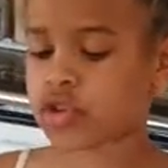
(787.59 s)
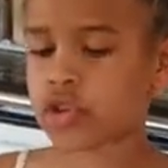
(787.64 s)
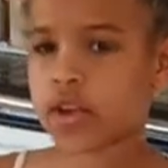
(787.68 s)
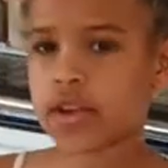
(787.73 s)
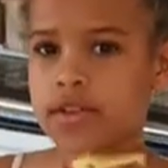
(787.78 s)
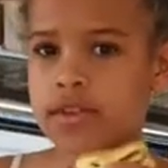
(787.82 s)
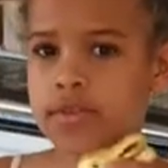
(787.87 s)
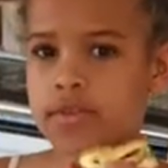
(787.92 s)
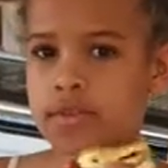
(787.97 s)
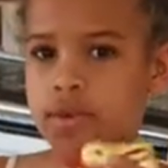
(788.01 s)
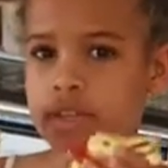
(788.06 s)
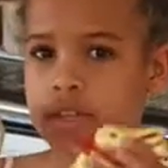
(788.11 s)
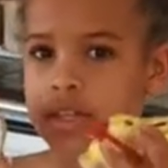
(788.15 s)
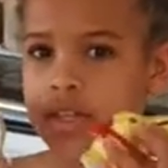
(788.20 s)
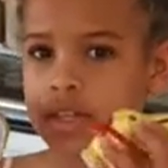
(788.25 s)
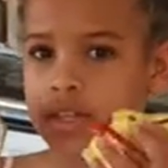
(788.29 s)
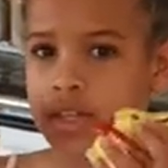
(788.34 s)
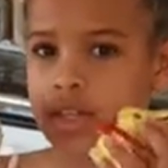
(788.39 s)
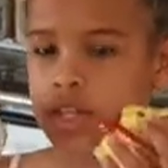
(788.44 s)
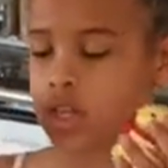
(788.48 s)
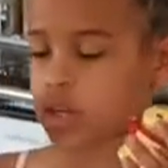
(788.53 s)
going to put
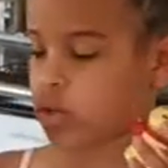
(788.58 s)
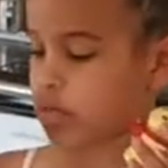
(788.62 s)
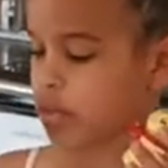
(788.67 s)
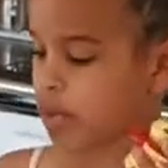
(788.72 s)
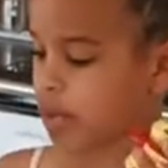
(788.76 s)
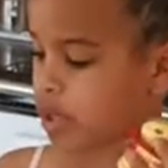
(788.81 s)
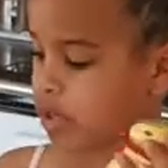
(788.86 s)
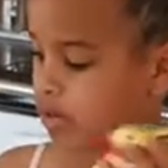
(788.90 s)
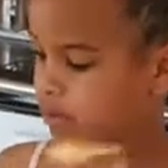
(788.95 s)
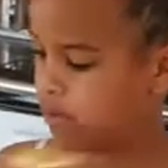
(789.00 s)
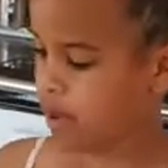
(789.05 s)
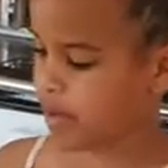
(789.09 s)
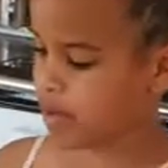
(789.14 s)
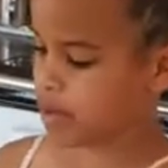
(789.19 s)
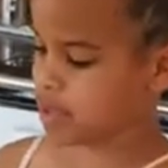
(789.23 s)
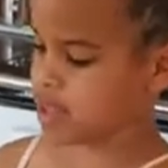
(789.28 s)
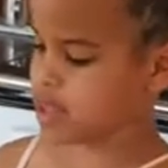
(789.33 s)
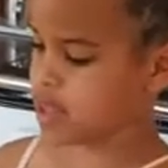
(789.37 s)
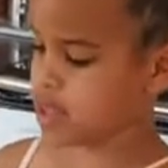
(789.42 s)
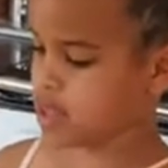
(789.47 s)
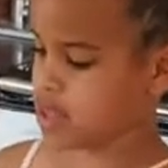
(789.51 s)
these little bunny
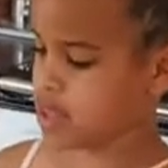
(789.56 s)
rabbits